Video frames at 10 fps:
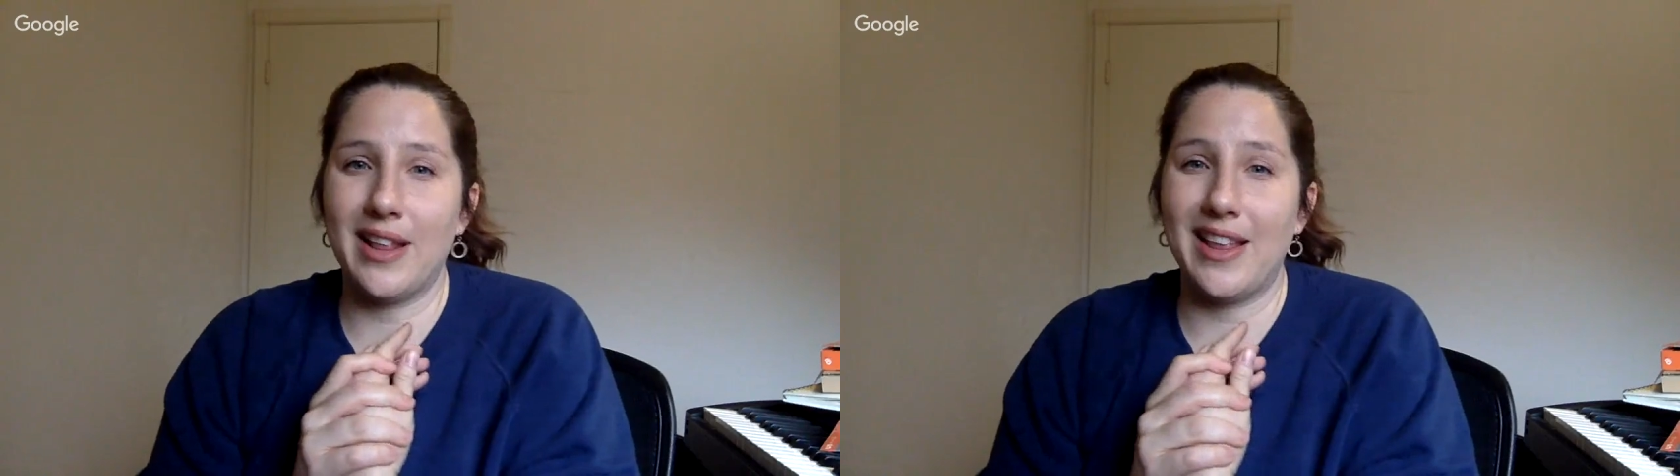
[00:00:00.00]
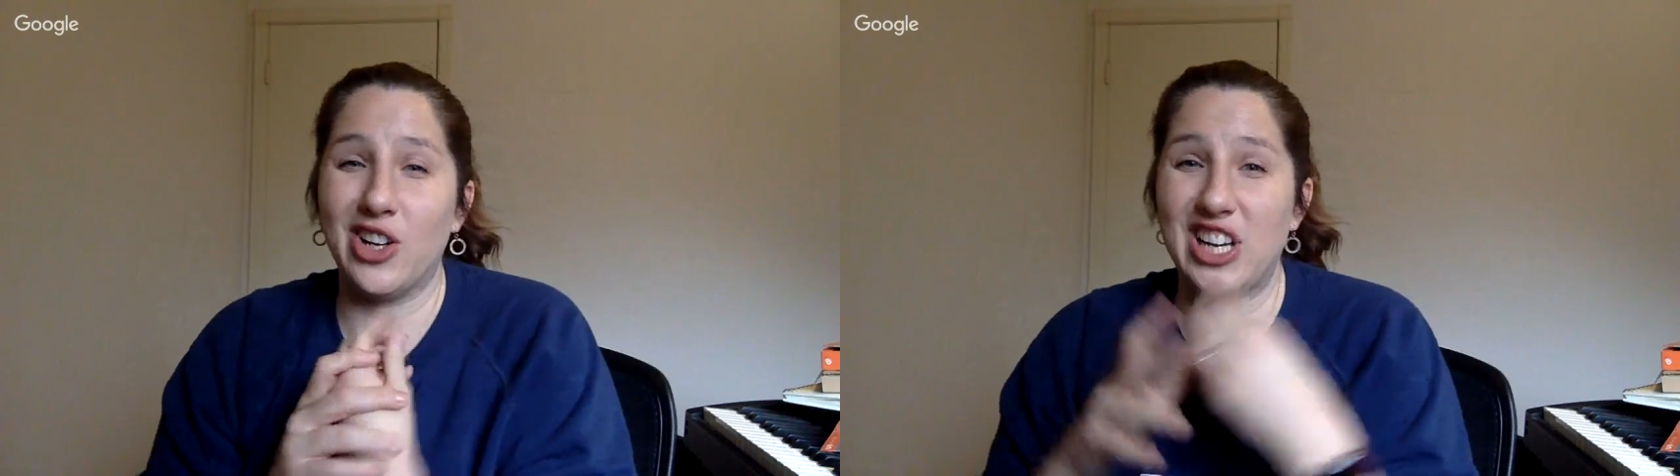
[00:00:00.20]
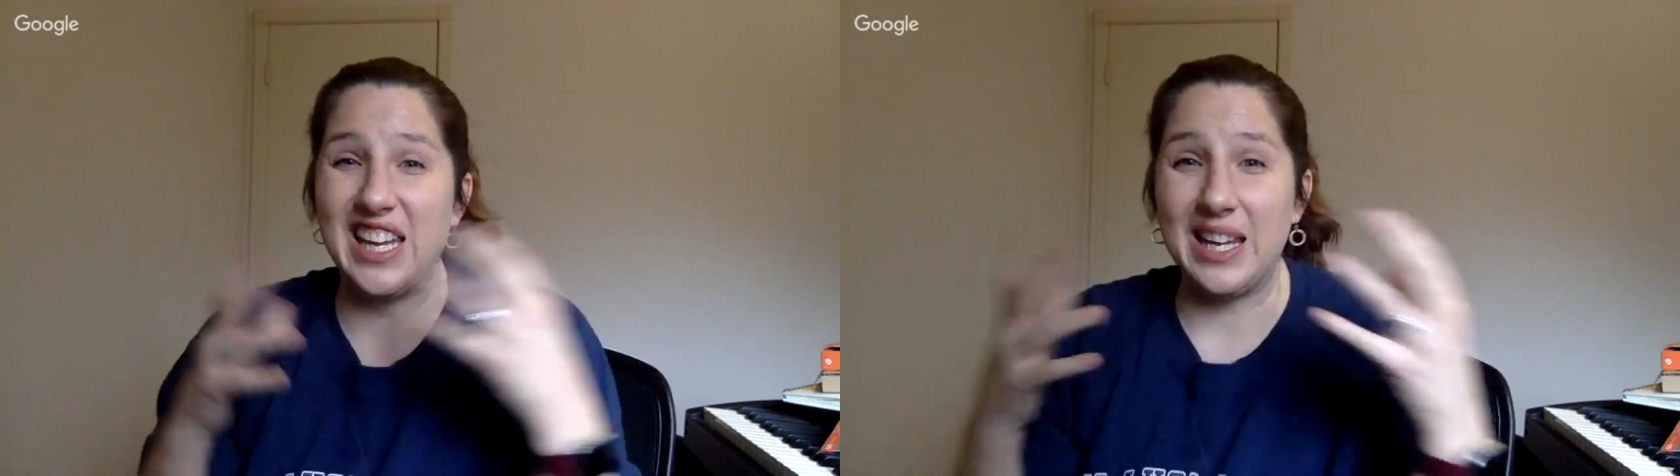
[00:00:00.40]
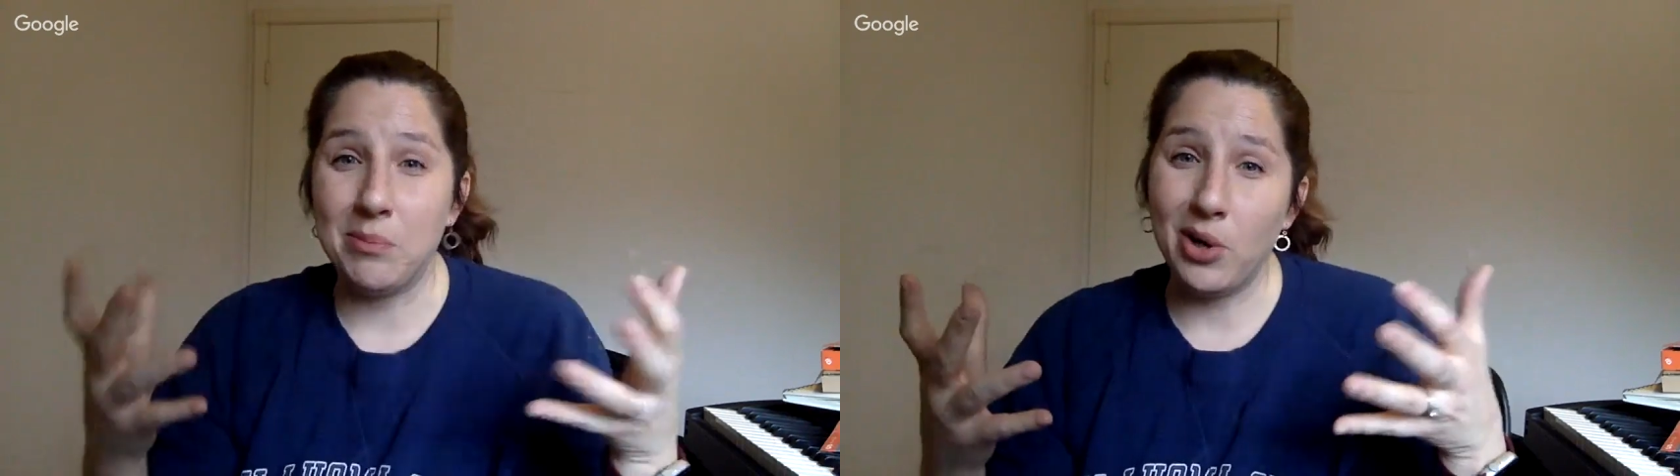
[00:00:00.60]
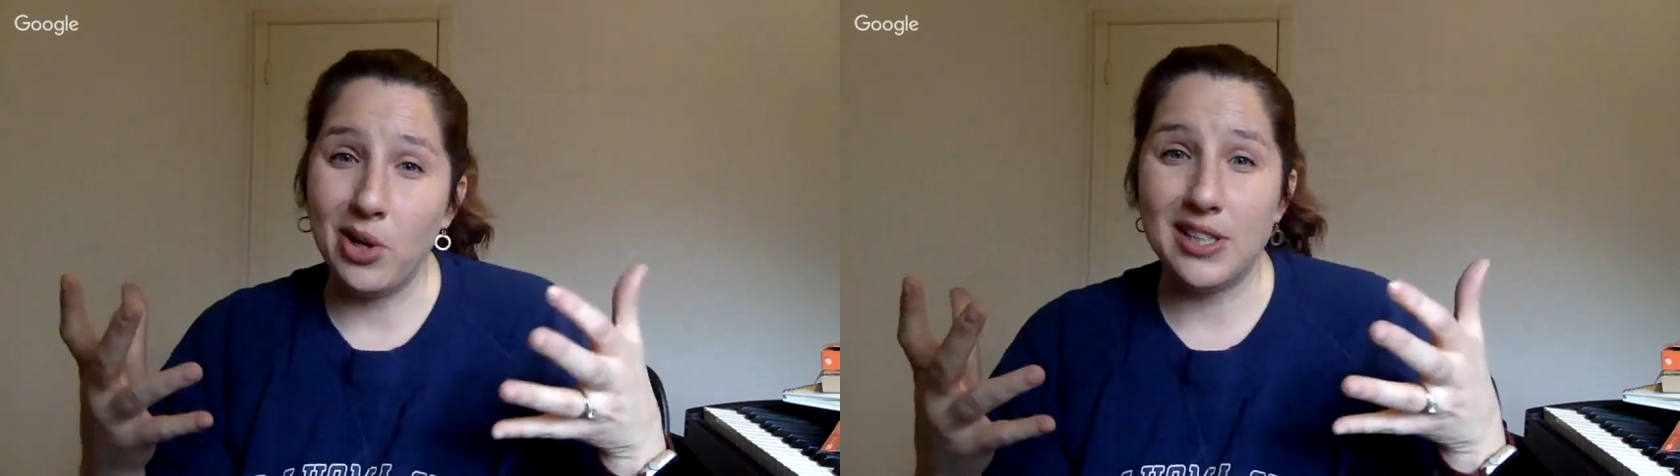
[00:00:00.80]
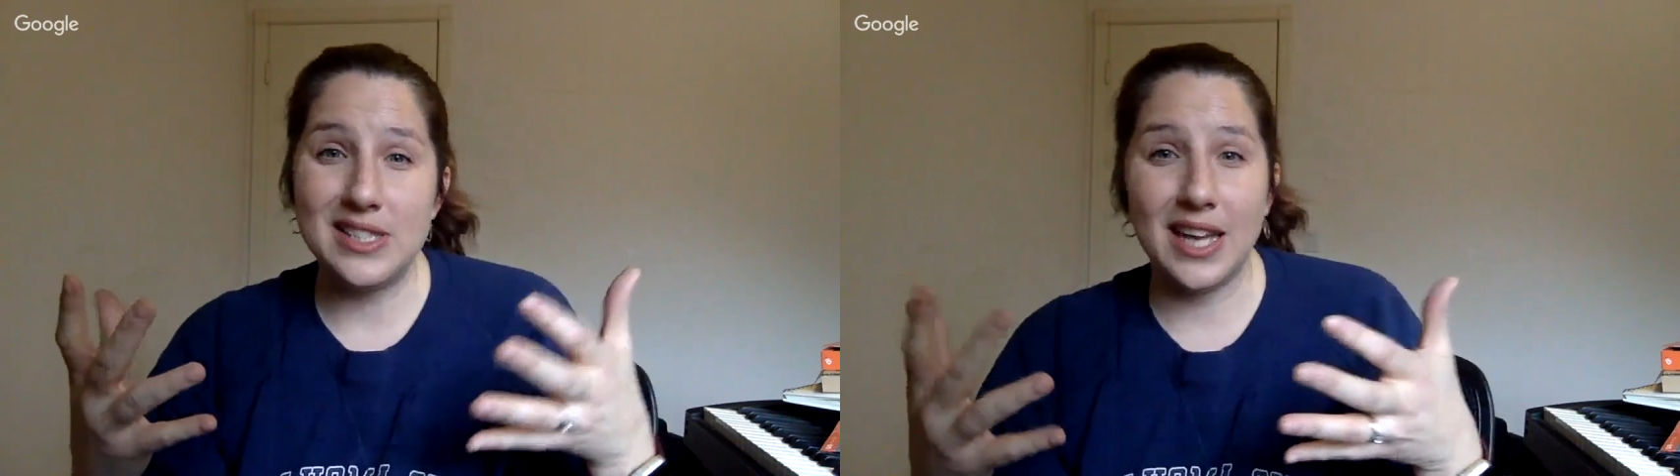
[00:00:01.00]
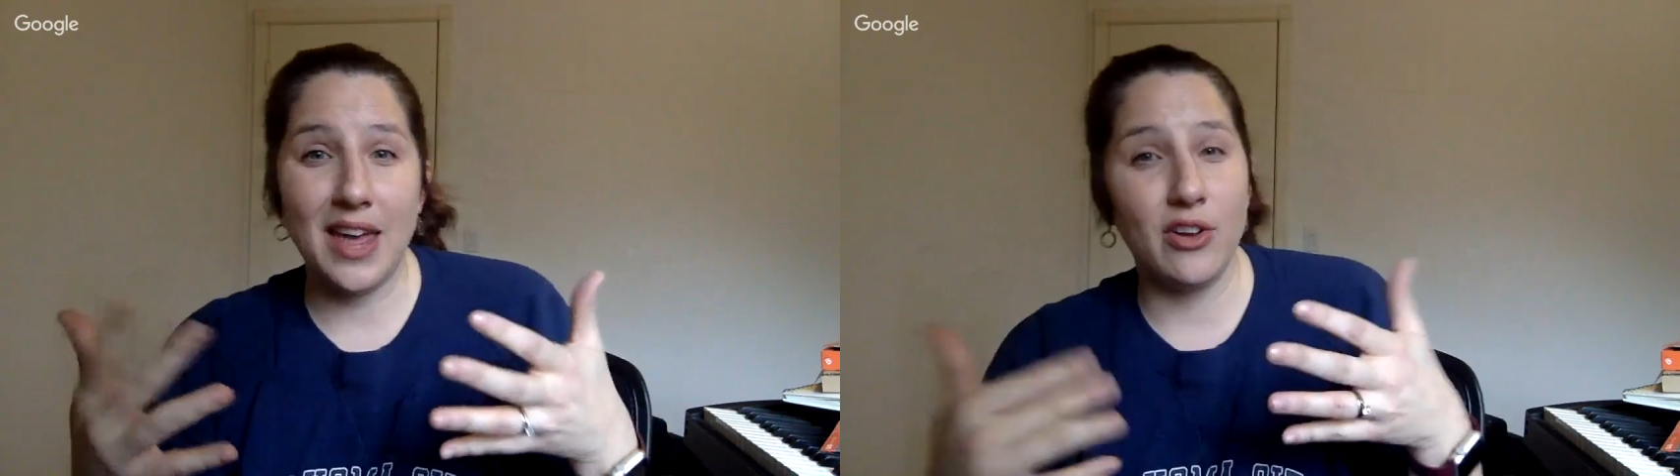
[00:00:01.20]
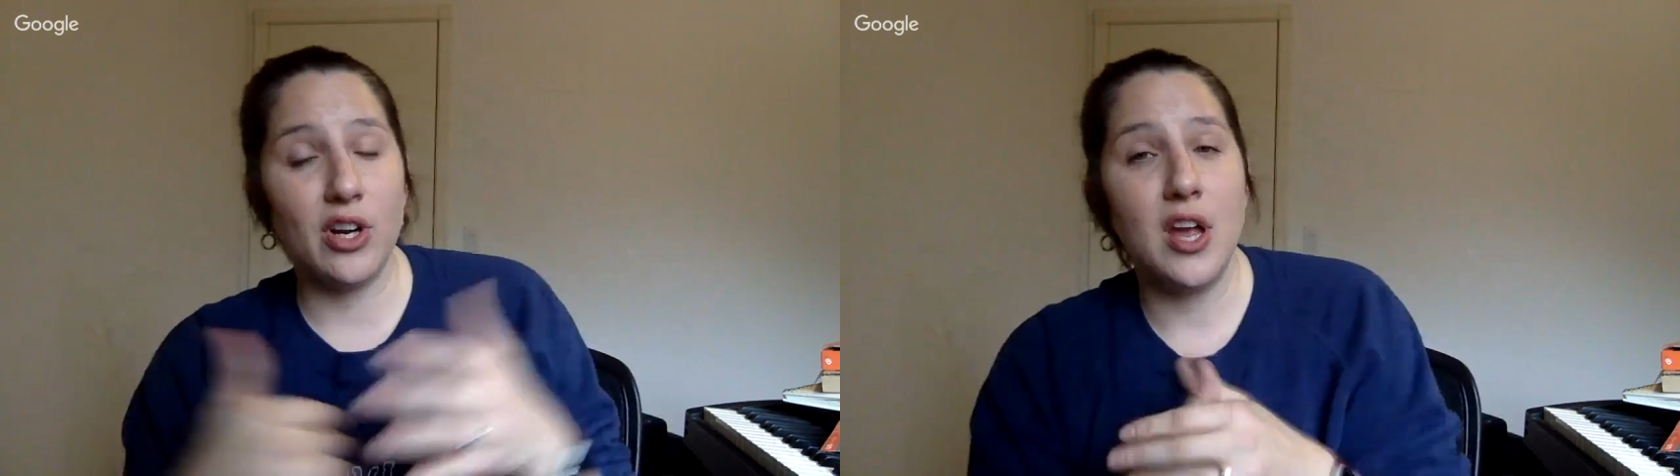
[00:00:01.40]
on an ebook together